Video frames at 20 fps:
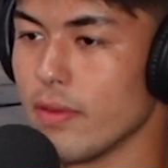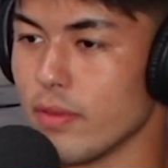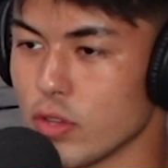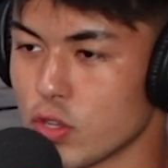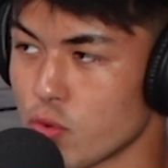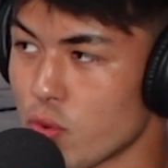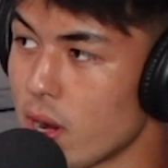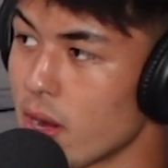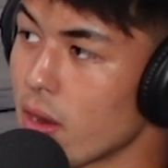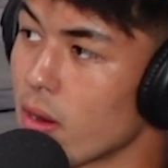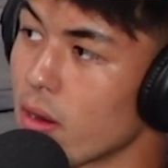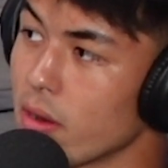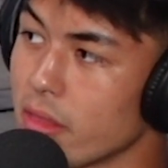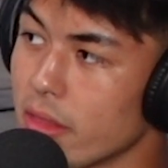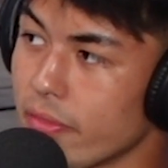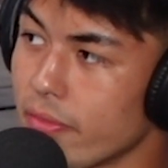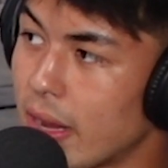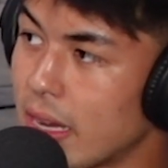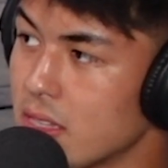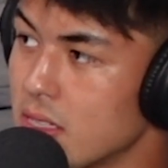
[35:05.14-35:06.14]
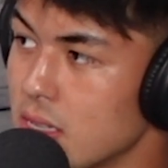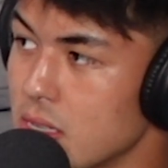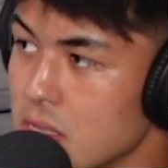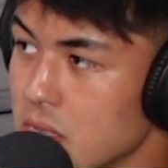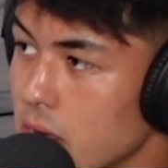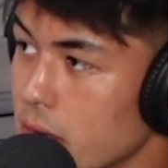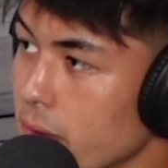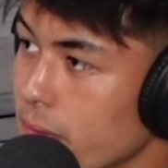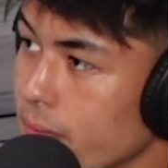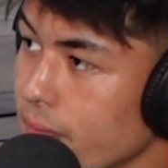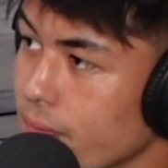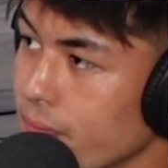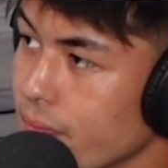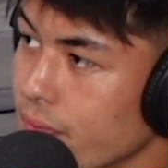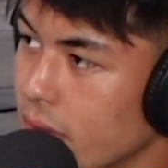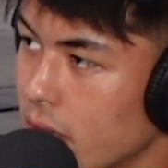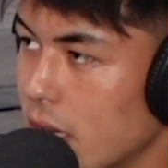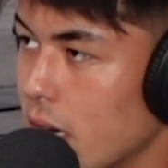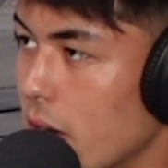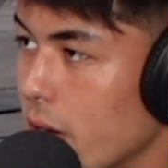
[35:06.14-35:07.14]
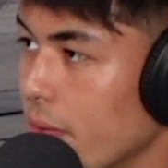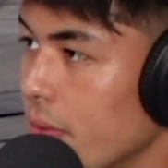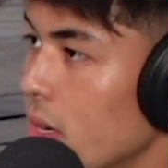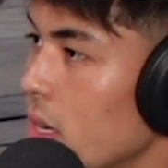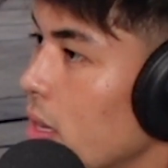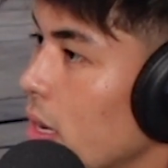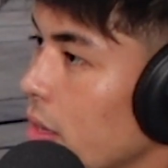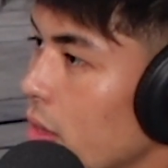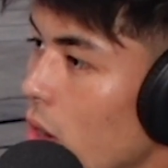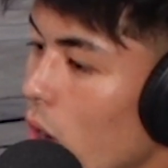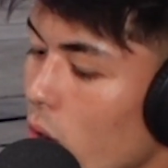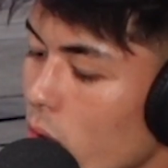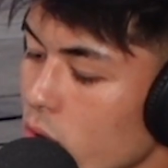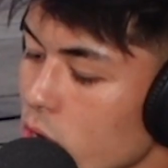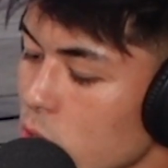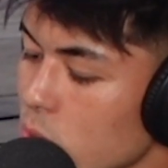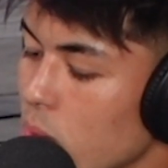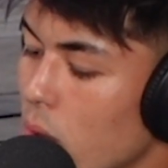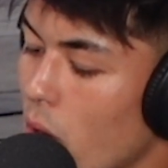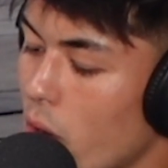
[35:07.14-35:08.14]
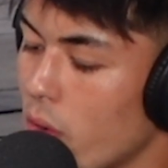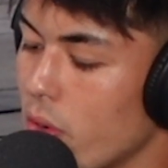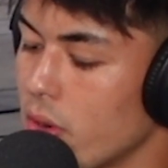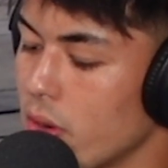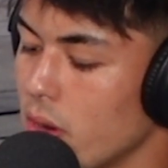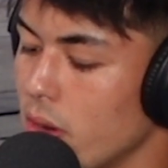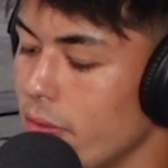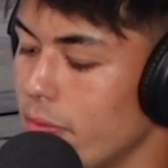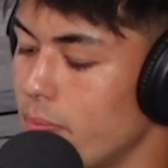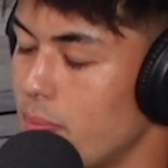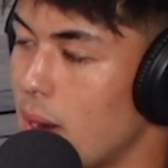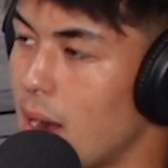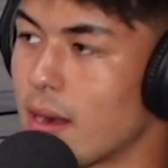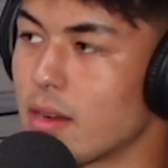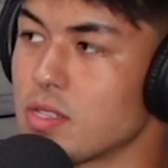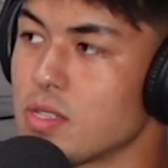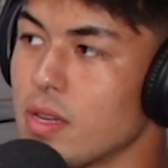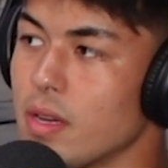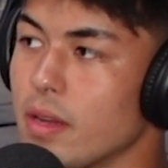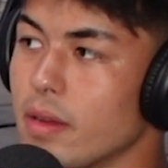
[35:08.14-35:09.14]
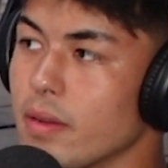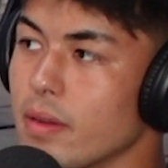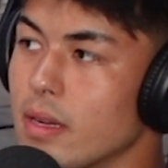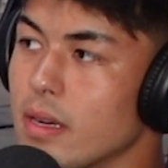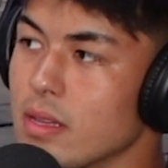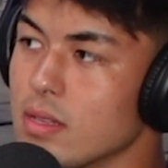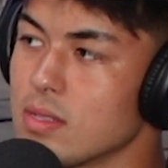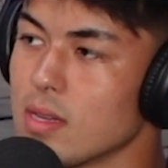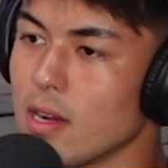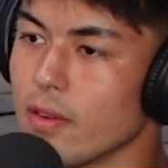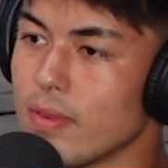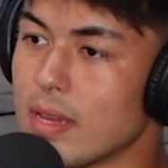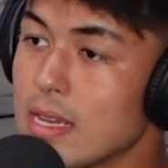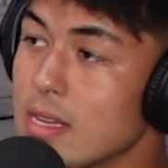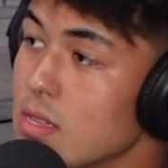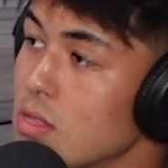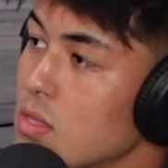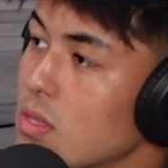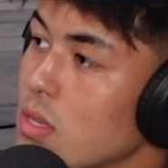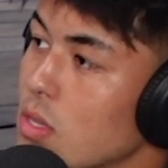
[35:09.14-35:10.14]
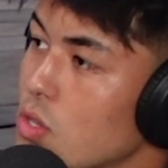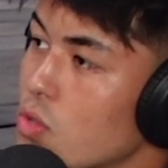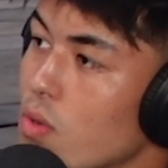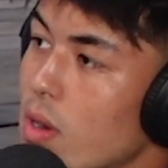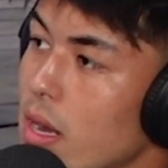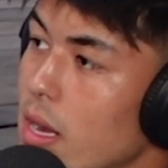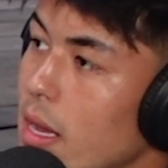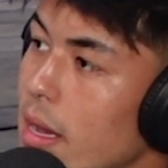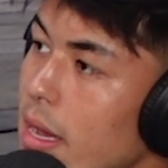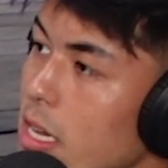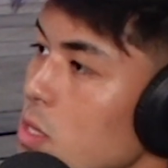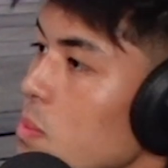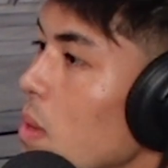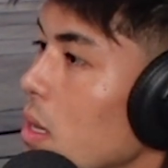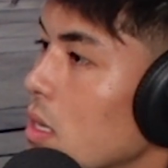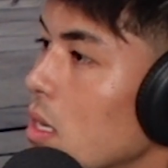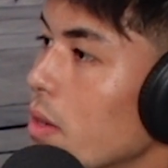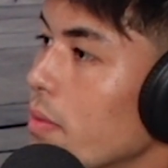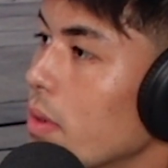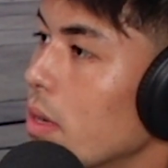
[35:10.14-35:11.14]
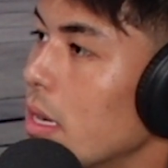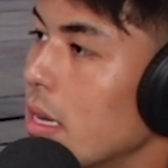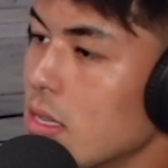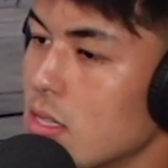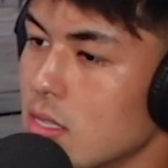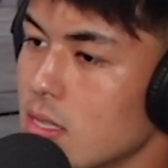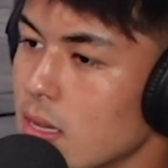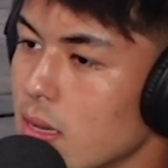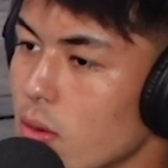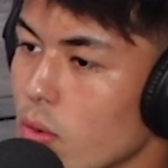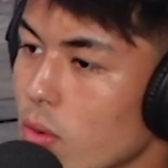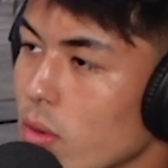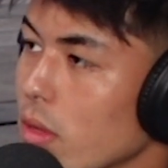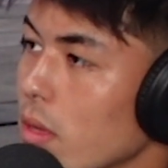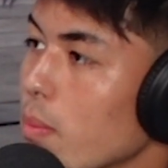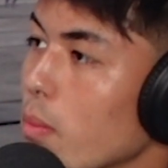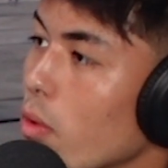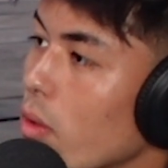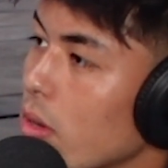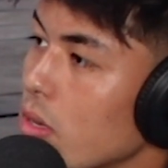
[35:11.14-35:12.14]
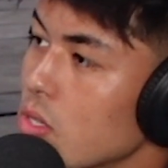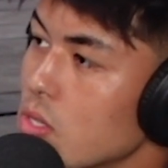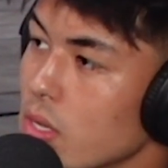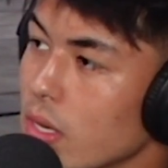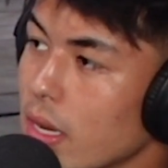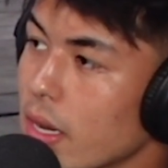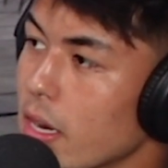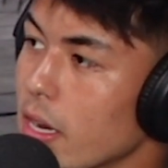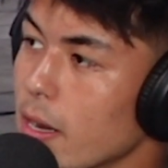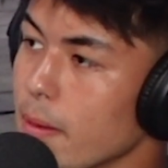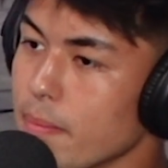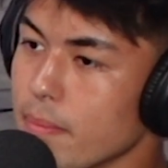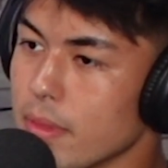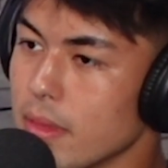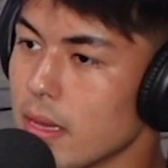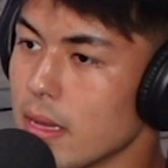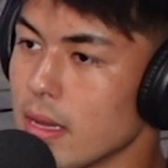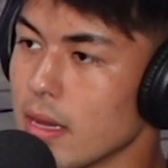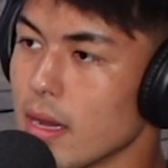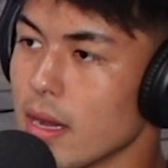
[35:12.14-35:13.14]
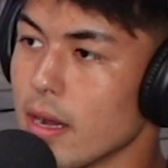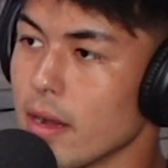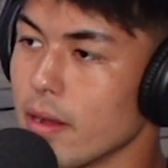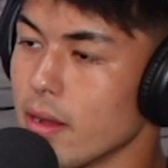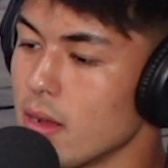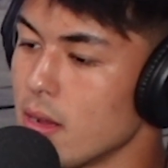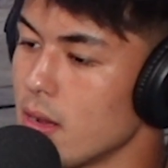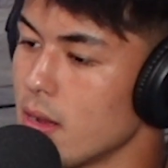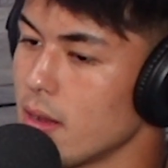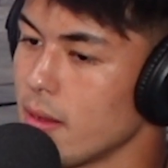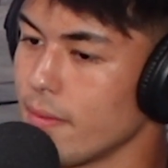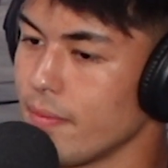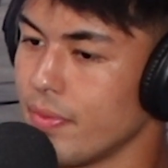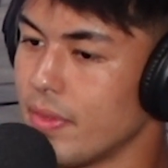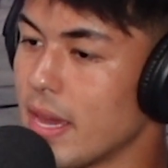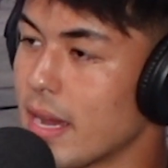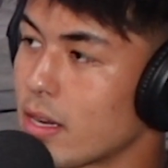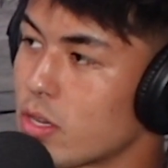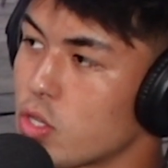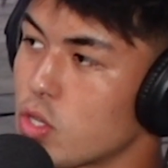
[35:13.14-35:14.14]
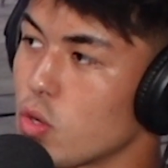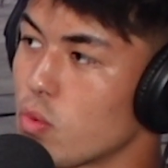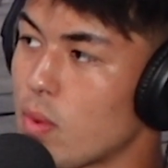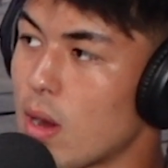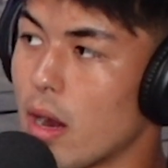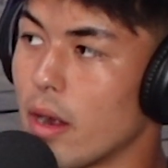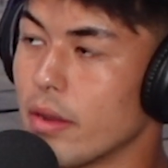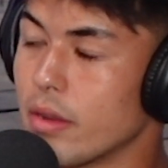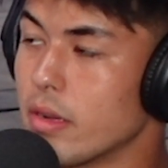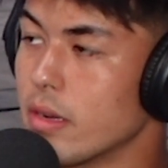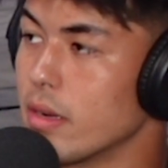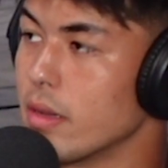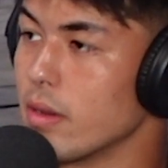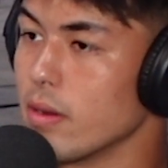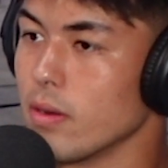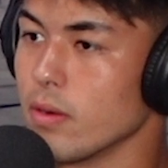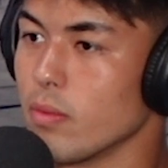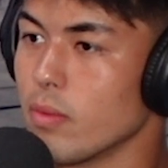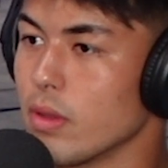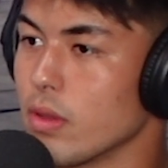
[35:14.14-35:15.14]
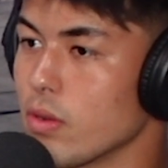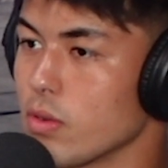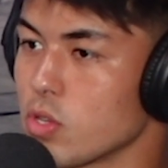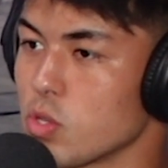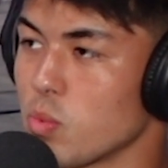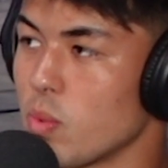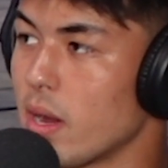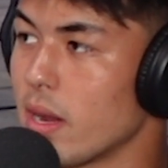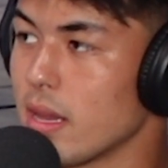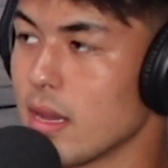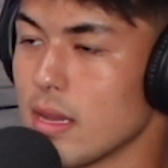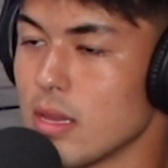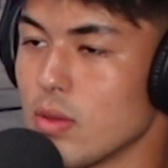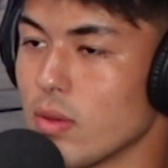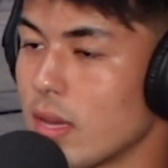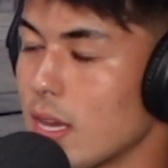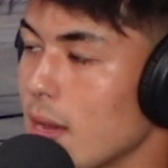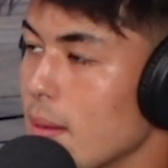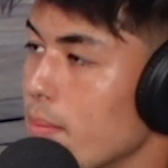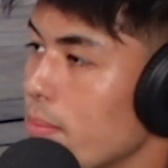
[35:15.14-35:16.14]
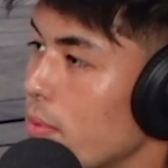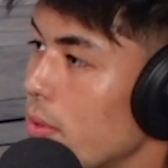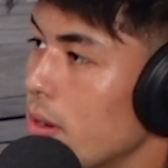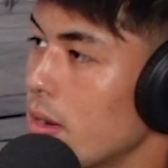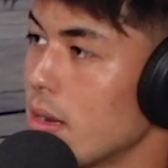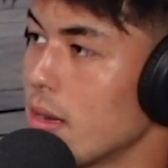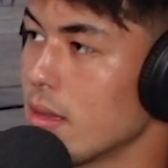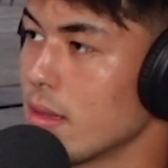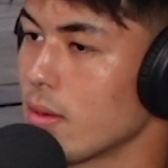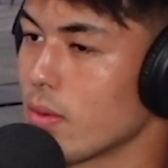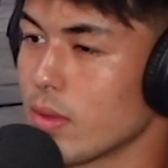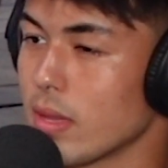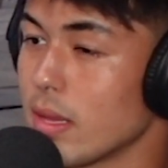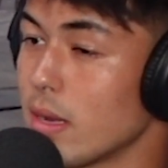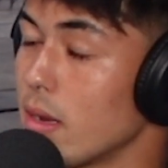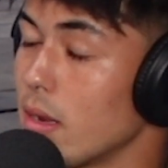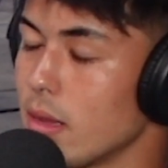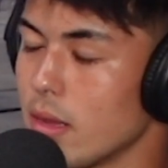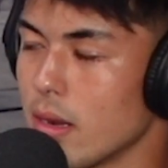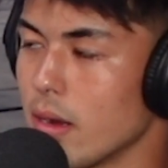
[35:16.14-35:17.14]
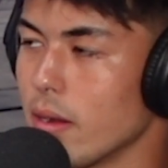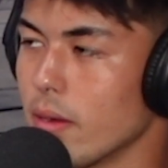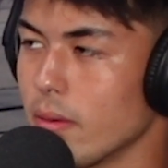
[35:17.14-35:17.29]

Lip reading: if you train hard, the fight's easy. Like the hardest part of boxing in itself is the training aspect of it. It's the early mornings you get up, the extra round you do when you're sweaty and you can't breathe, or then